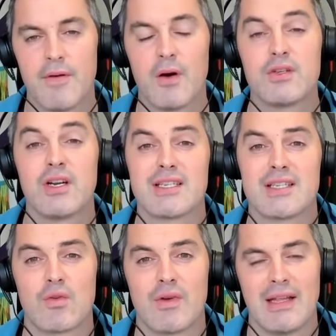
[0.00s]
Folks, you're
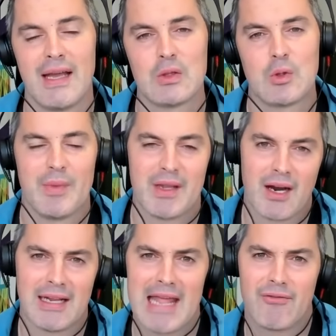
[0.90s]
listening to Real Health with me,
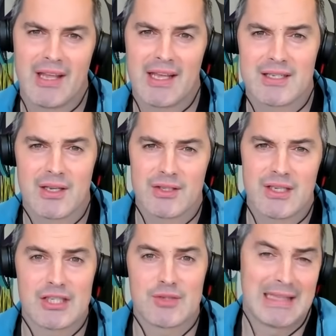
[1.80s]
Carl Henry, in
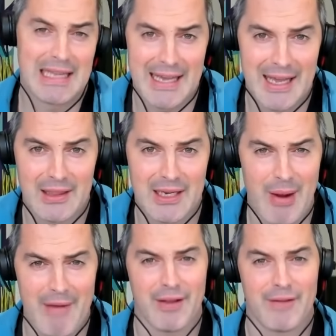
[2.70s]
association with Laya
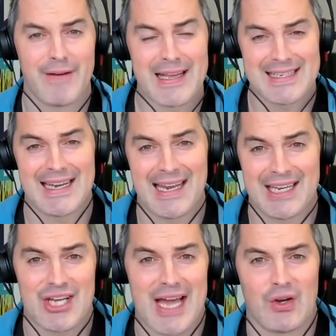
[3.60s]
Healthcare. We're having
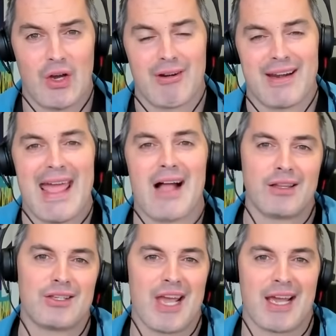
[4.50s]
fascinating chat all around
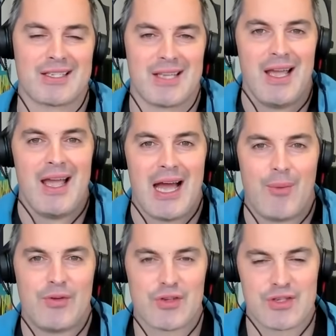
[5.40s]
health checks.
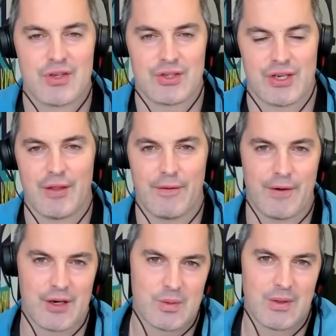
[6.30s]
And we just touched on the
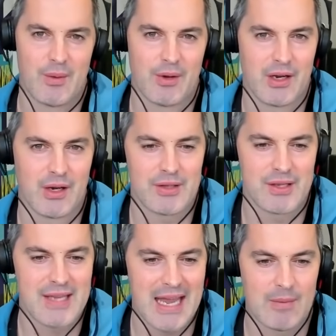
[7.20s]
first one there. We're going to go to
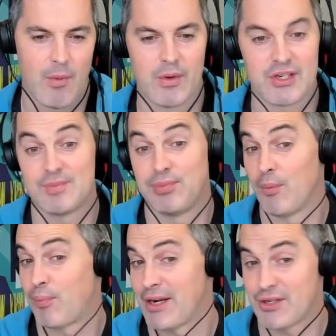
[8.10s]
the second one, which is
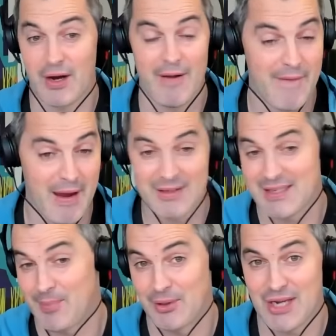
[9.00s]
blood pressure, a very
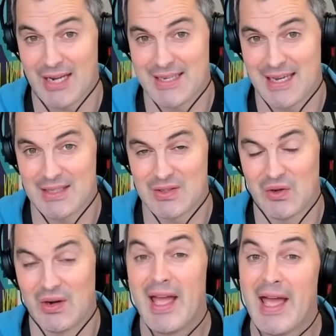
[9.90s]
simple check to get
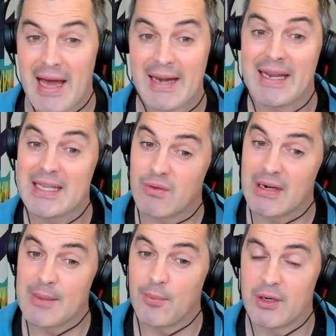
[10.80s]
done. And it is
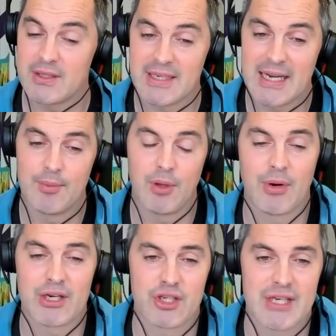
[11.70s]
really important to get your blood
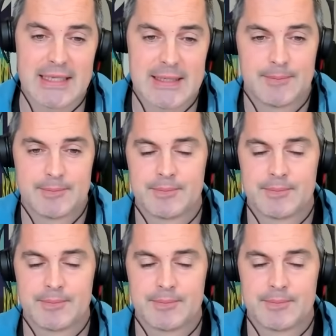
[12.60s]
pressure checked.